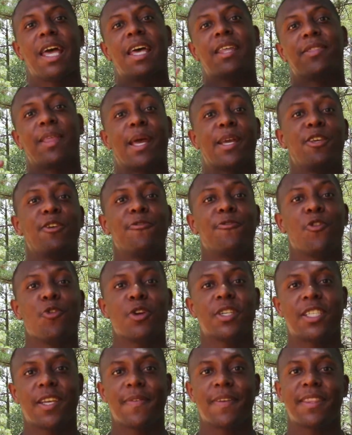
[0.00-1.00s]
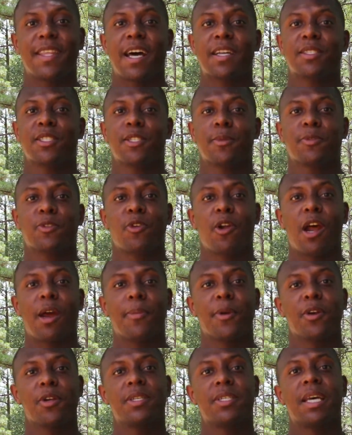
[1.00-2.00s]
Thank you for 7,000
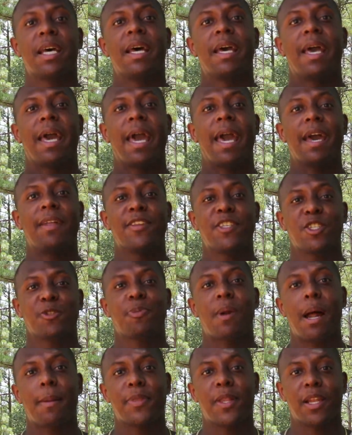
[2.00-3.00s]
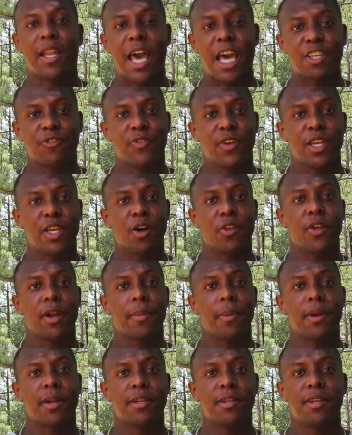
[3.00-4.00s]
subscribers. And this is probably the last video that I'm
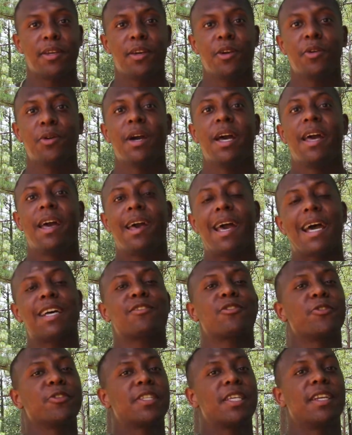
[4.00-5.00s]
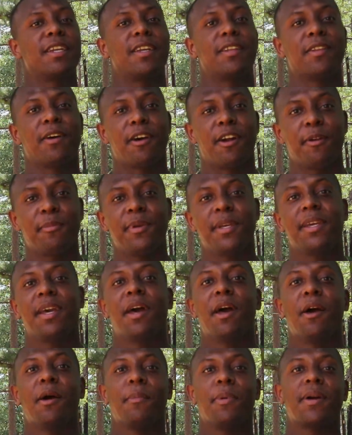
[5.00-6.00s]
going to do as a lieutenant in the Army,
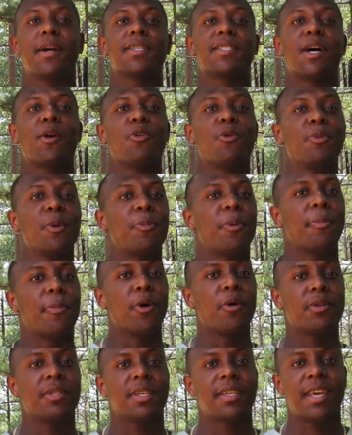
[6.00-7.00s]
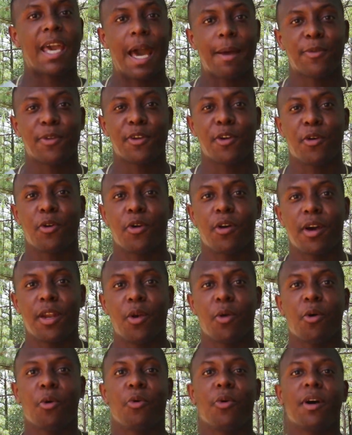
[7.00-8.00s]
because I will be promoting to captain on
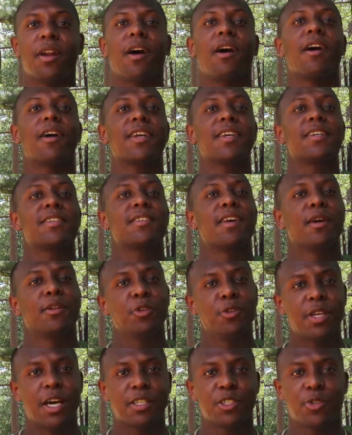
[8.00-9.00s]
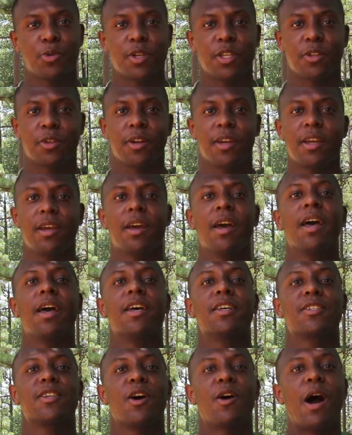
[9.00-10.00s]
1 August 2023.
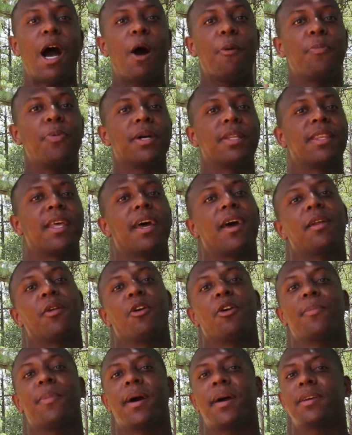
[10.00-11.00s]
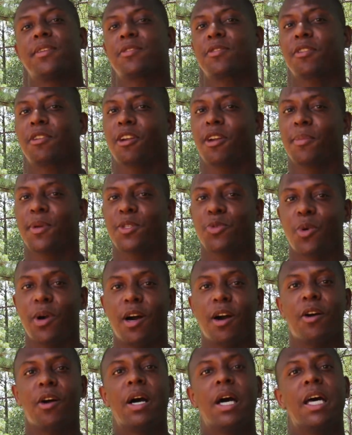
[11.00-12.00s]
So I'll put that on my Instagram as
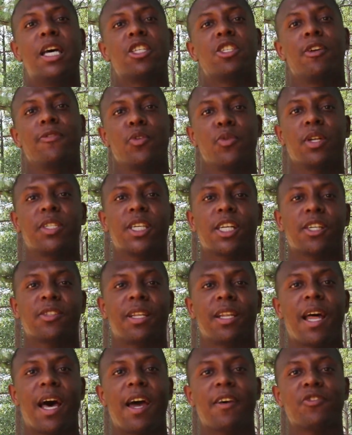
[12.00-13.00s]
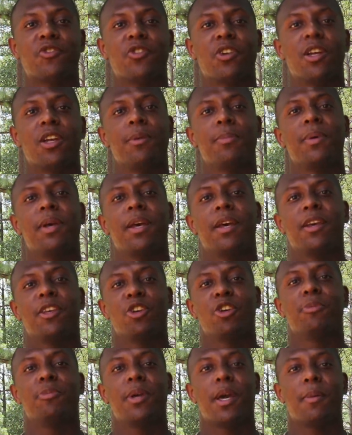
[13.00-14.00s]
well. So if you want to check out the live stream,
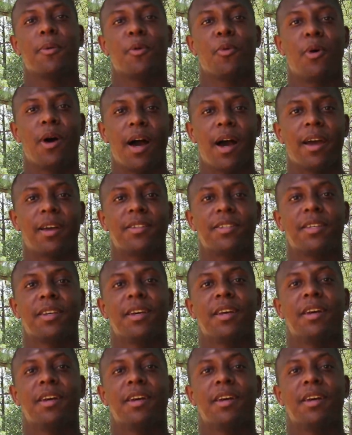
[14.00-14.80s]
you'll be able to watch.